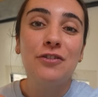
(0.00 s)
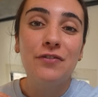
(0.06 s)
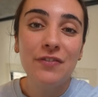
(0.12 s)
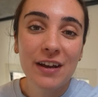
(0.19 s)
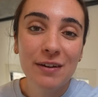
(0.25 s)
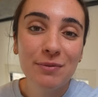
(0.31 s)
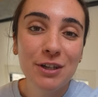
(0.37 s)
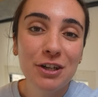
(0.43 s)

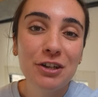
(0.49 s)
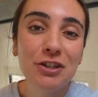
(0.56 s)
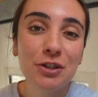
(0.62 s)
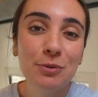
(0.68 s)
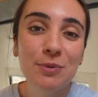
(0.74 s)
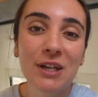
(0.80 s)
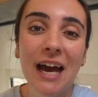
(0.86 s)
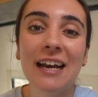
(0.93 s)
favorite
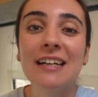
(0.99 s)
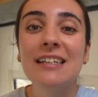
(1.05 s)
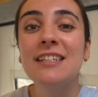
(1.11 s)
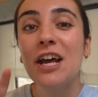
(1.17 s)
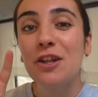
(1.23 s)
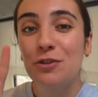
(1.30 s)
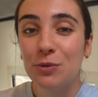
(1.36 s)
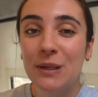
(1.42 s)
YouTube channels
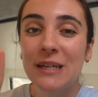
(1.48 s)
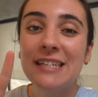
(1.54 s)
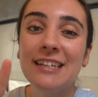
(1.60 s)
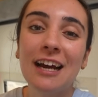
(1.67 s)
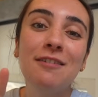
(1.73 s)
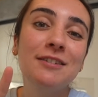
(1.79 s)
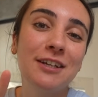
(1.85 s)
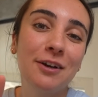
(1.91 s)
3
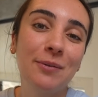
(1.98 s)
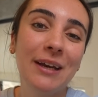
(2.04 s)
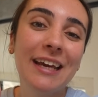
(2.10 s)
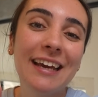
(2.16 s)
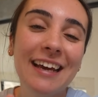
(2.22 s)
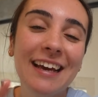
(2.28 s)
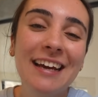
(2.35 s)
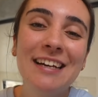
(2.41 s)
times a
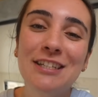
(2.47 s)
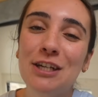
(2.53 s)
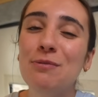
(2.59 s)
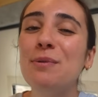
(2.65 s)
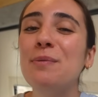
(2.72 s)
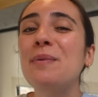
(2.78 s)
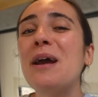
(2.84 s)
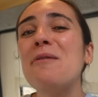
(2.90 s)
week. So it
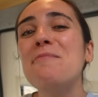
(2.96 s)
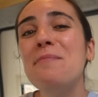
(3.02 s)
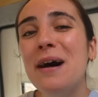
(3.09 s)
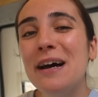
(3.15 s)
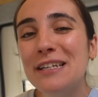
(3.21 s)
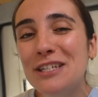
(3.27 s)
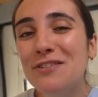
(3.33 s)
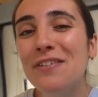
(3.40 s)
would be a
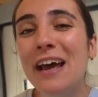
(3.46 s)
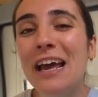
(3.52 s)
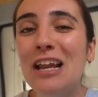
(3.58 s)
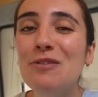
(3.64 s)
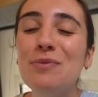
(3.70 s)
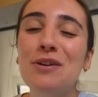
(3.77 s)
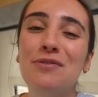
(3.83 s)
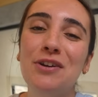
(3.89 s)
massive
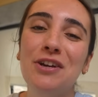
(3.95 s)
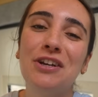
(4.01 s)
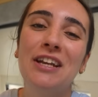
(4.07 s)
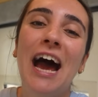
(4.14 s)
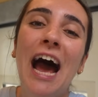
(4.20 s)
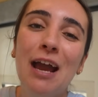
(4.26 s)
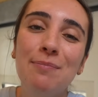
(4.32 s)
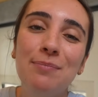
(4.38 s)
help if you could
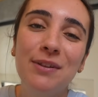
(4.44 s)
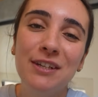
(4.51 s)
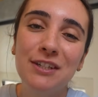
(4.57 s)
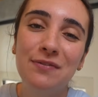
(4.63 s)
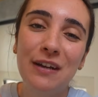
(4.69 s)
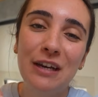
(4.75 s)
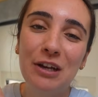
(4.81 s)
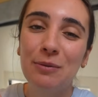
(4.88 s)
hype this
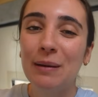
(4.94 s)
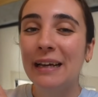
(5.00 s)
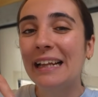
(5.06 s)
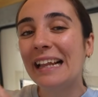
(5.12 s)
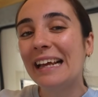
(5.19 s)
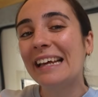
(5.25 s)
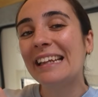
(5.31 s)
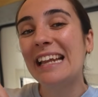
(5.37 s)
video by
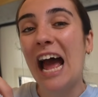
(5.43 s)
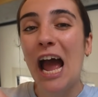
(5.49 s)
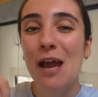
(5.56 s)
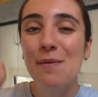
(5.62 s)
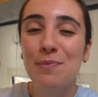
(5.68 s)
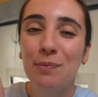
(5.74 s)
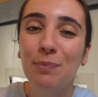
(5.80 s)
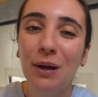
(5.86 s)
clicking the
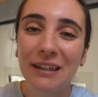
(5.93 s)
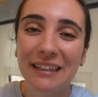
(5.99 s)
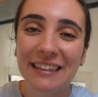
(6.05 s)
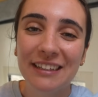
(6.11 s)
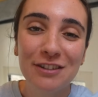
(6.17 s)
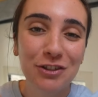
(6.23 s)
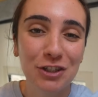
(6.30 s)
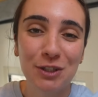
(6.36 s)
hype
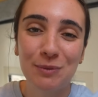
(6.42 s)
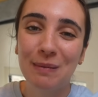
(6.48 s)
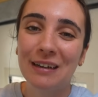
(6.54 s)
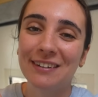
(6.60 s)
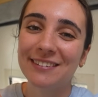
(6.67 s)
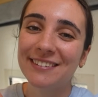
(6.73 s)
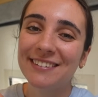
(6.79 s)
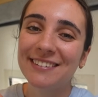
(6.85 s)
button just
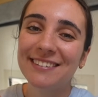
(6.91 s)
below.